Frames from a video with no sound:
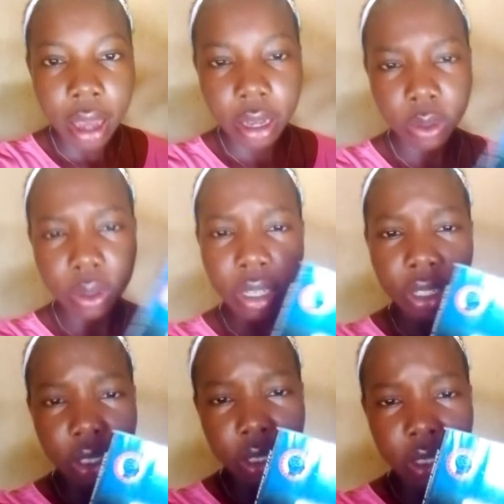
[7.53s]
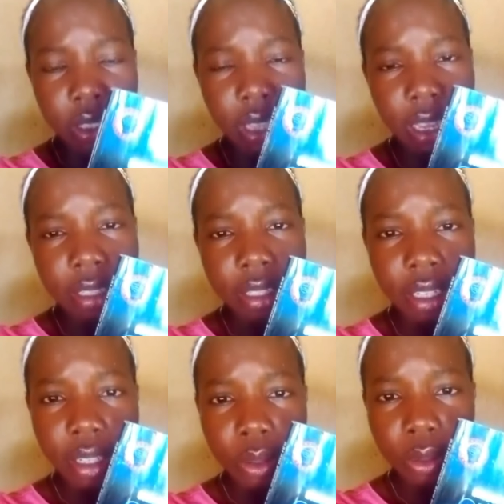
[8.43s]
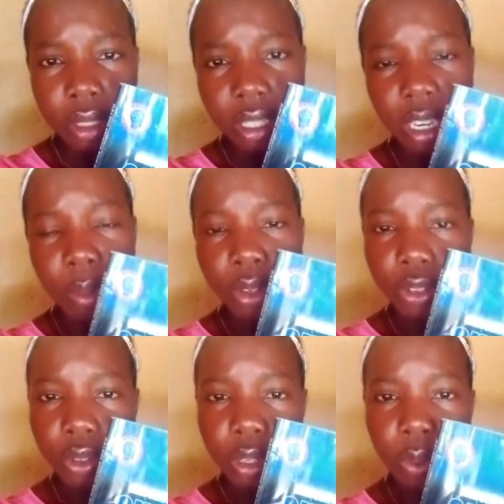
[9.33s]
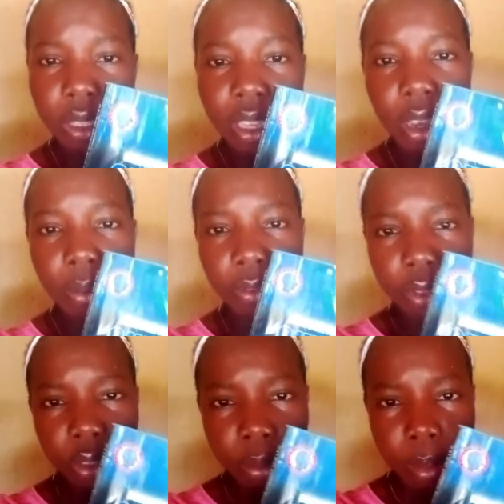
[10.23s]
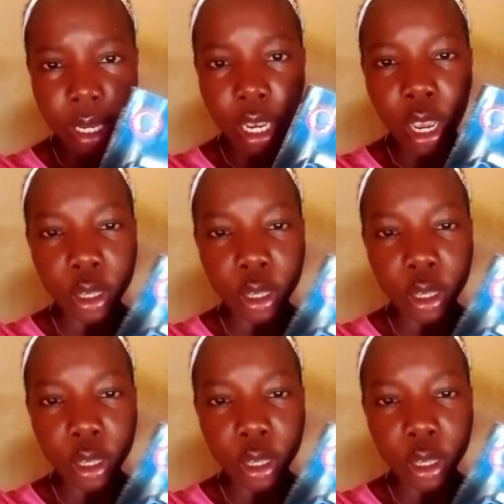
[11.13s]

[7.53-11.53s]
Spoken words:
Calculations and Key Notes in Chemistry, was helpful to me